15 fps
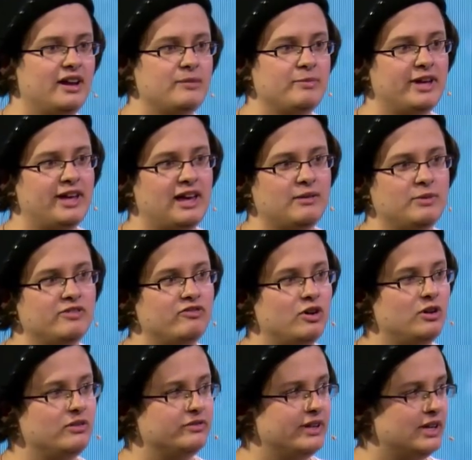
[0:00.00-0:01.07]
I became
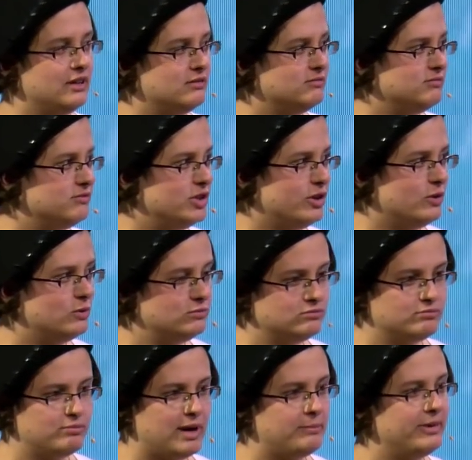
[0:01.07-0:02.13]
involved in,
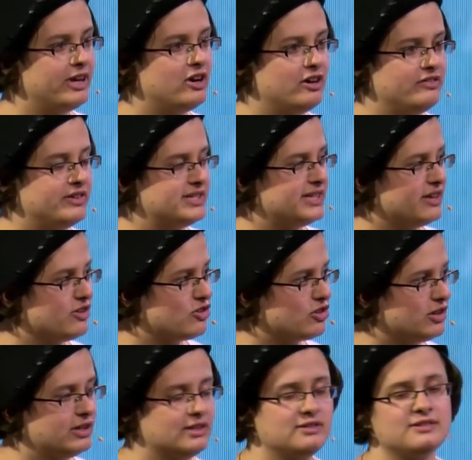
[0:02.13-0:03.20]
public
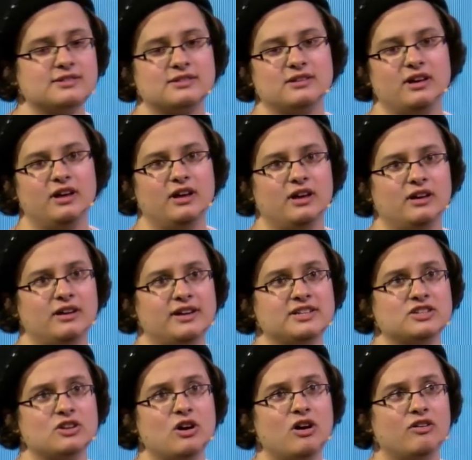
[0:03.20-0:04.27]
conversations, and I
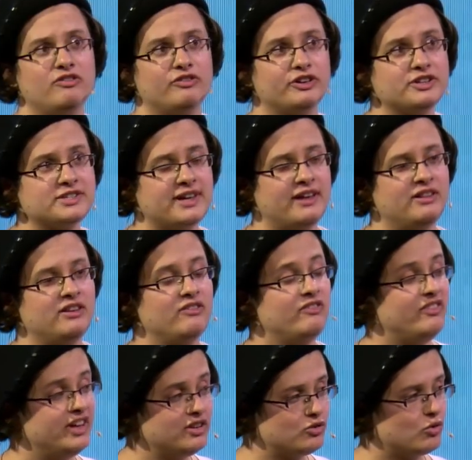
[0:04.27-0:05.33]
saw firsthand the
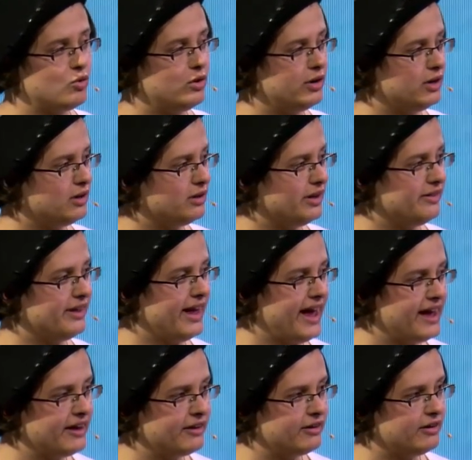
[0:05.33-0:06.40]
vitriol and the
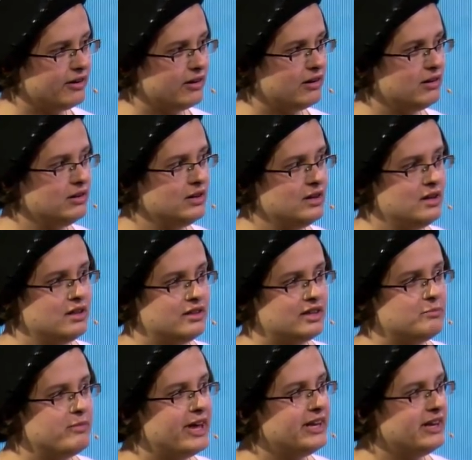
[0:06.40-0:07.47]
anger that
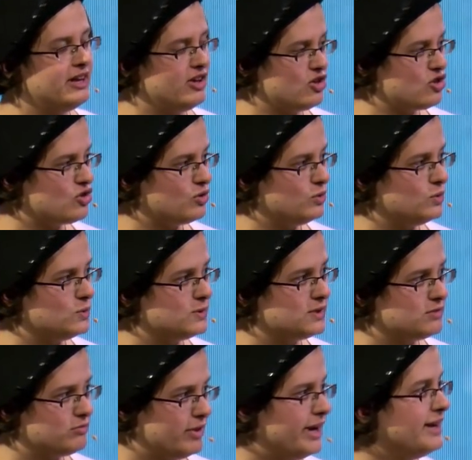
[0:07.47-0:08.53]
many issues
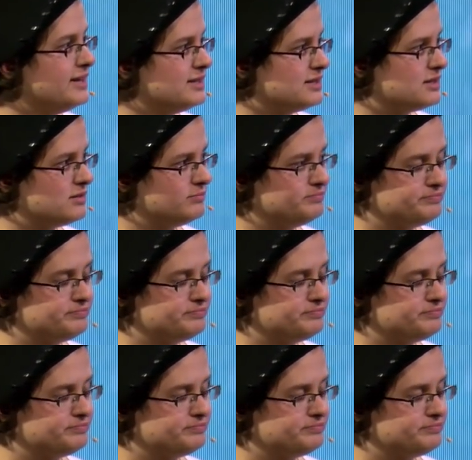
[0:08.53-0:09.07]
raise